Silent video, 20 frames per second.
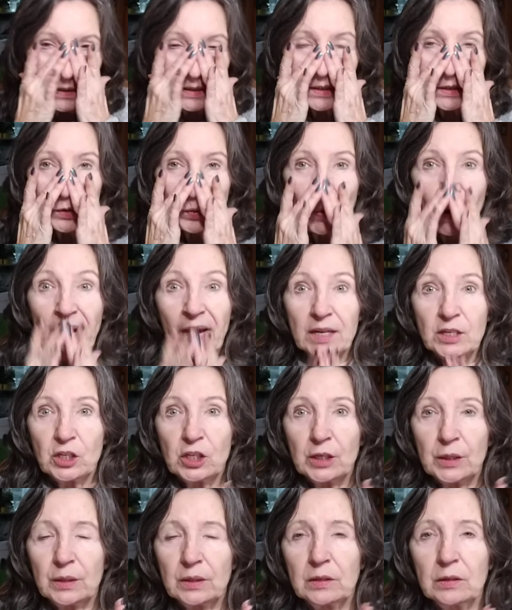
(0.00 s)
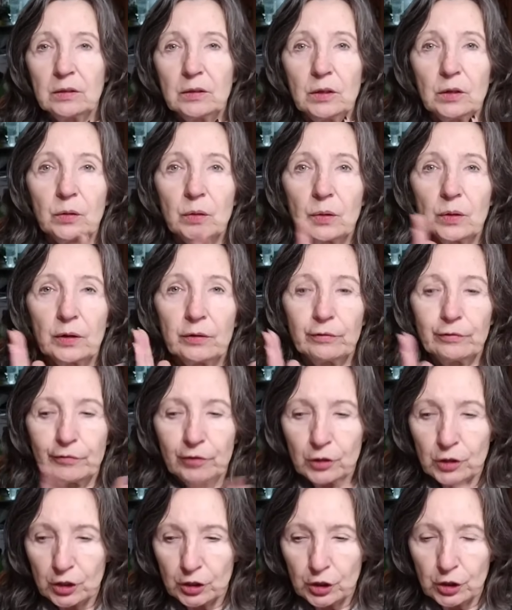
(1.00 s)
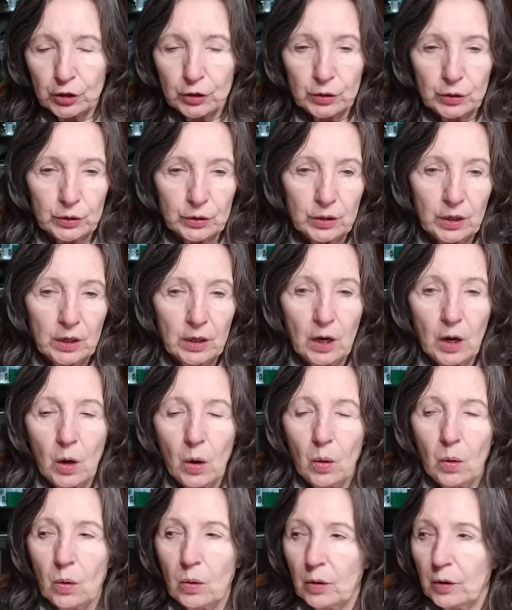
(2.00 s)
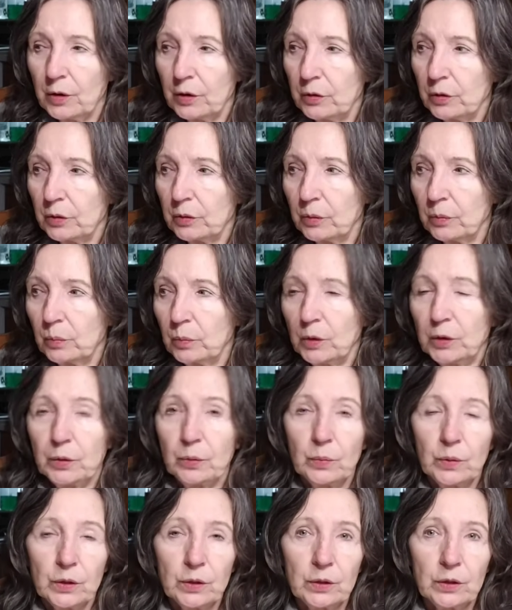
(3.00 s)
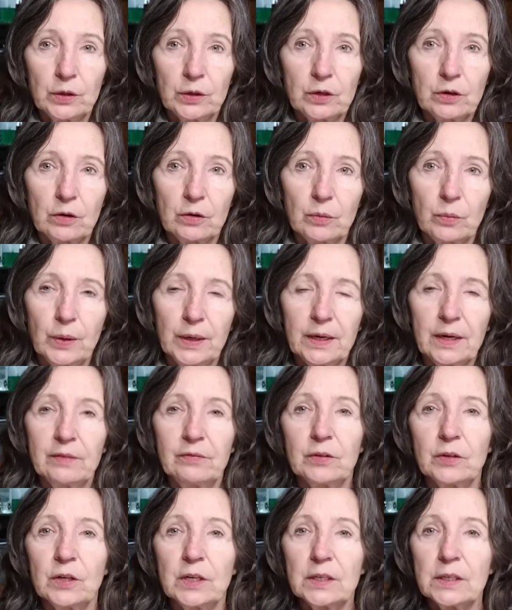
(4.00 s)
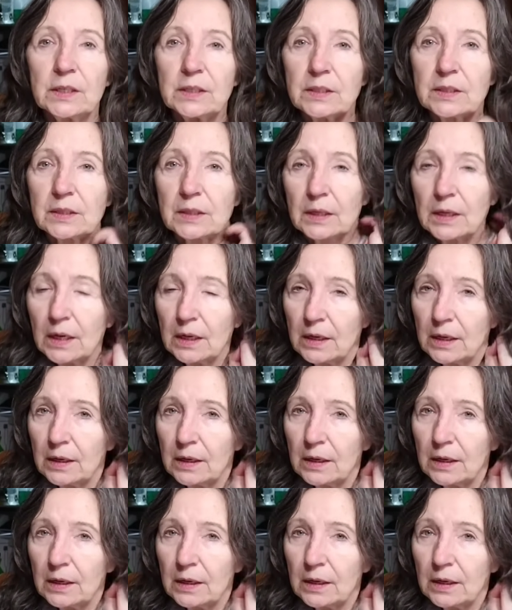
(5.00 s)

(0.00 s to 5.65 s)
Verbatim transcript: scratching your furniture or your woodwork or whatever it is